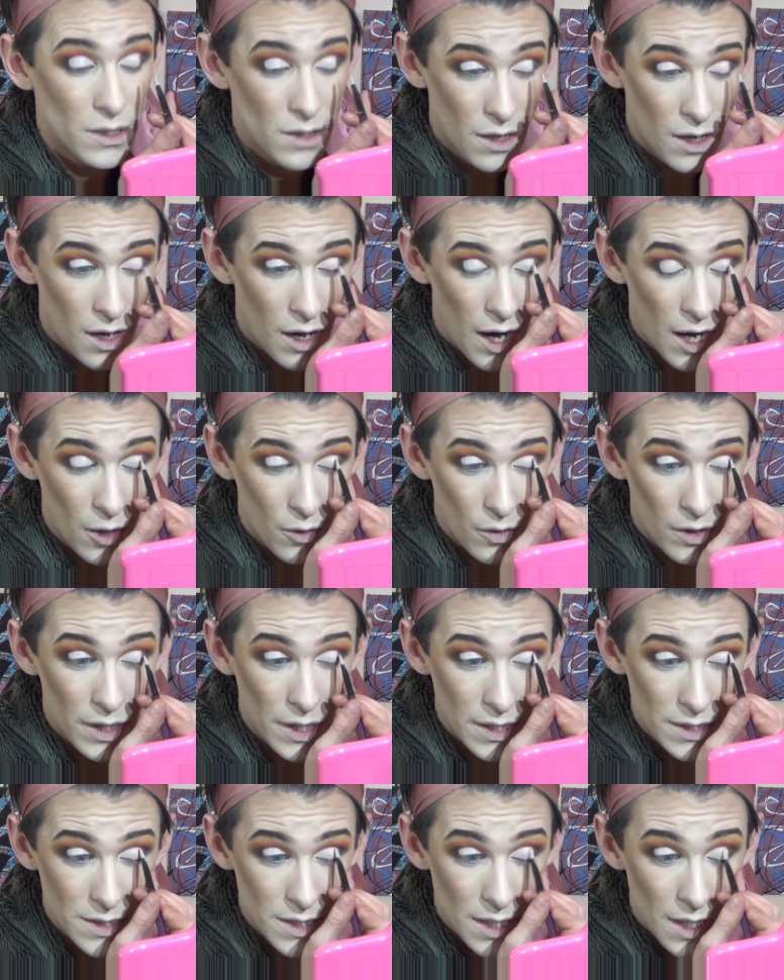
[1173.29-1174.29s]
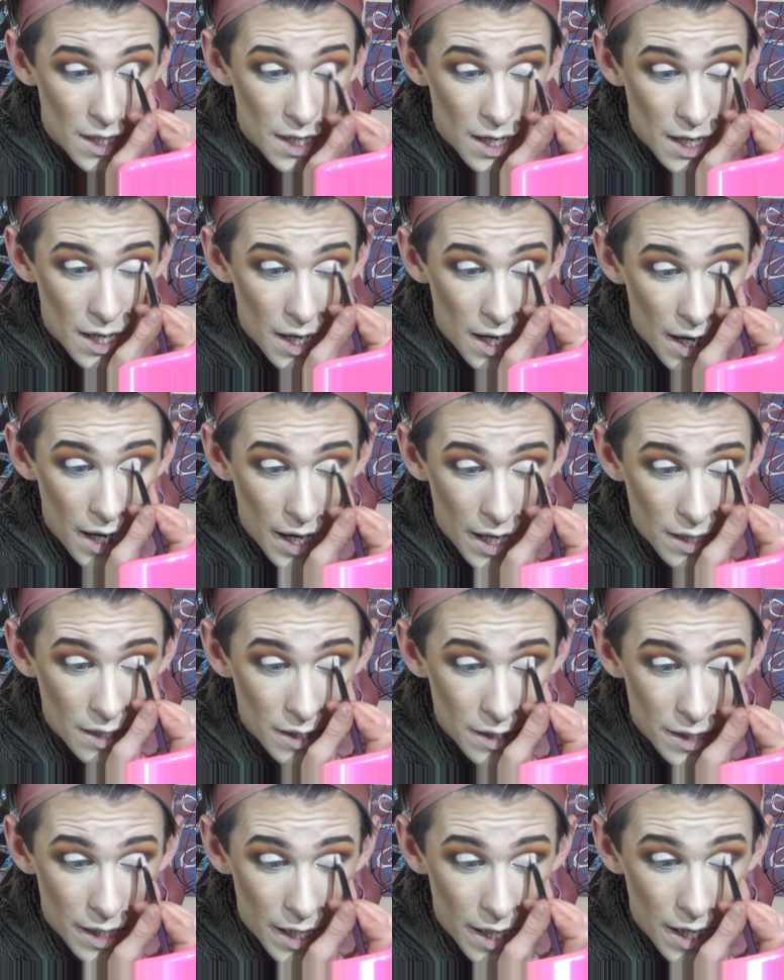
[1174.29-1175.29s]
cut crease in
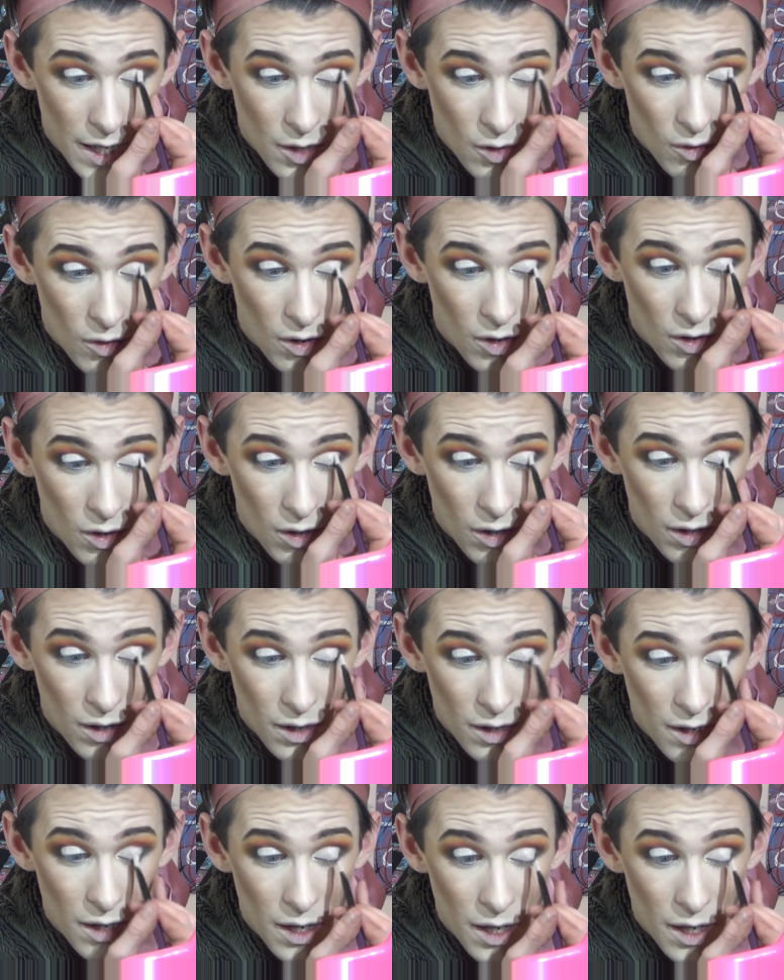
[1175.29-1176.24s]
a day, girl.